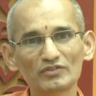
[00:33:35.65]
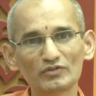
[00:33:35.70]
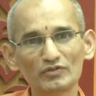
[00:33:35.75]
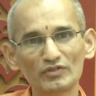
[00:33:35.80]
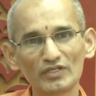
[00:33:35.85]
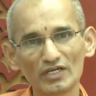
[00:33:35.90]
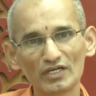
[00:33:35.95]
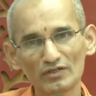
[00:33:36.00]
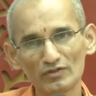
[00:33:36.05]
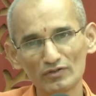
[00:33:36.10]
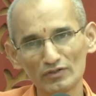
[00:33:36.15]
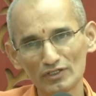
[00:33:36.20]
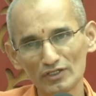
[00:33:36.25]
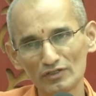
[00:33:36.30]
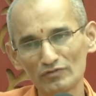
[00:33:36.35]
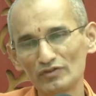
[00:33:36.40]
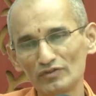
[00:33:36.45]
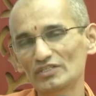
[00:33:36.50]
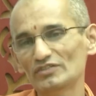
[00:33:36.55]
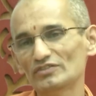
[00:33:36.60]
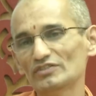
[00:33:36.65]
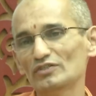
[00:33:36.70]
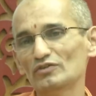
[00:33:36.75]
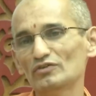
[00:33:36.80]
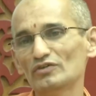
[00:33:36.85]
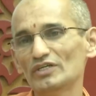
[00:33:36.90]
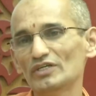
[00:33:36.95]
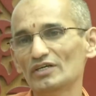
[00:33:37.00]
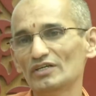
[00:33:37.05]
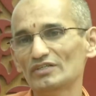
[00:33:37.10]
So he had to convince,
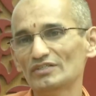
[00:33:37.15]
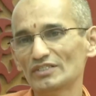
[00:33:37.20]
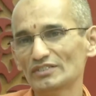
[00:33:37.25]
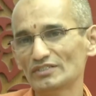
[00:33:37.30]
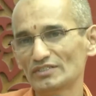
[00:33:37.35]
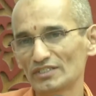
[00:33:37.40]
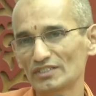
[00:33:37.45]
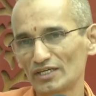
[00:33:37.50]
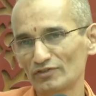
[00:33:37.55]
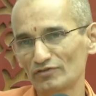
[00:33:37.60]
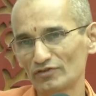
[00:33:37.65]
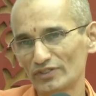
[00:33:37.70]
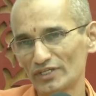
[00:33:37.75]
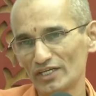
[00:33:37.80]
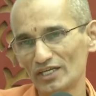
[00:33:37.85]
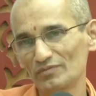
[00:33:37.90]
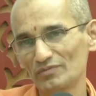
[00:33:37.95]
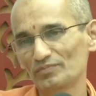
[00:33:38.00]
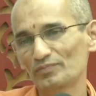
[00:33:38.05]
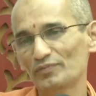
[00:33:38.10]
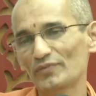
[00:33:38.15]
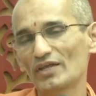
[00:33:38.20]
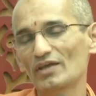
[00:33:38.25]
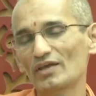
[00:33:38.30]
he had such a tough time.